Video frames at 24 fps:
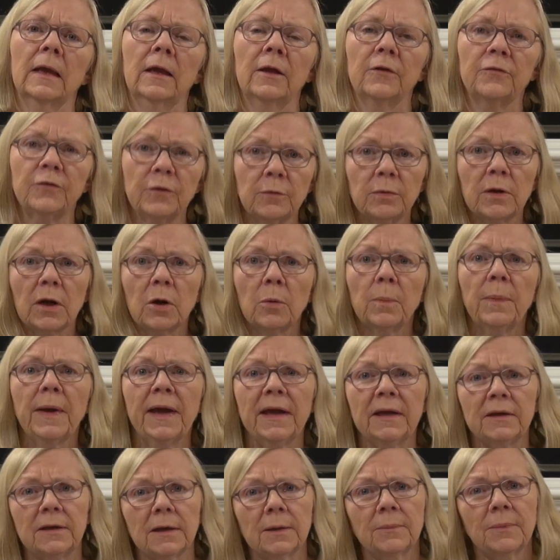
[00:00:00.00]
If you had
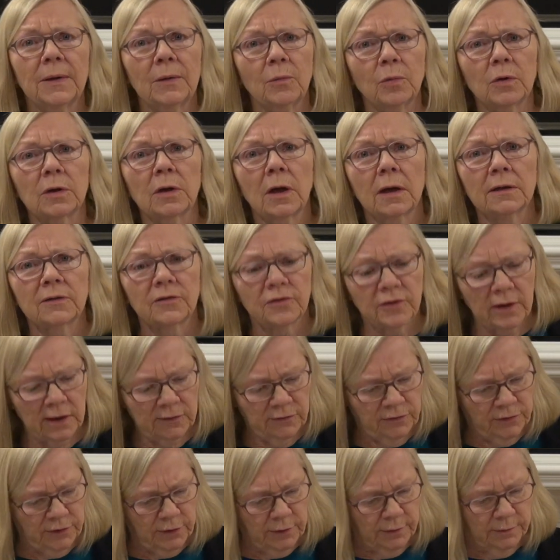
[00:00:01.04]
obeyed him, he would not
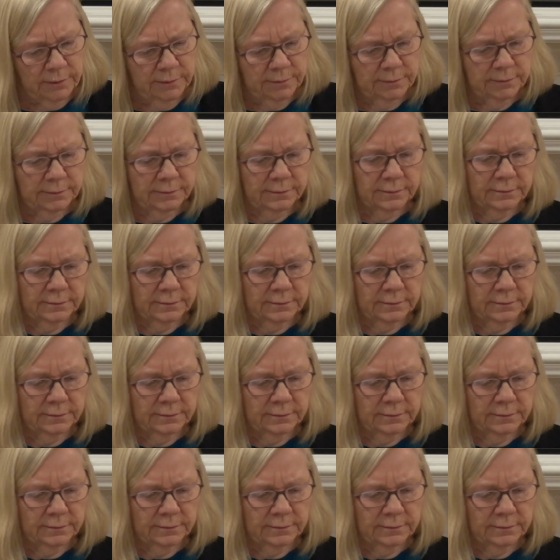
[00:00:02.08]
judge you.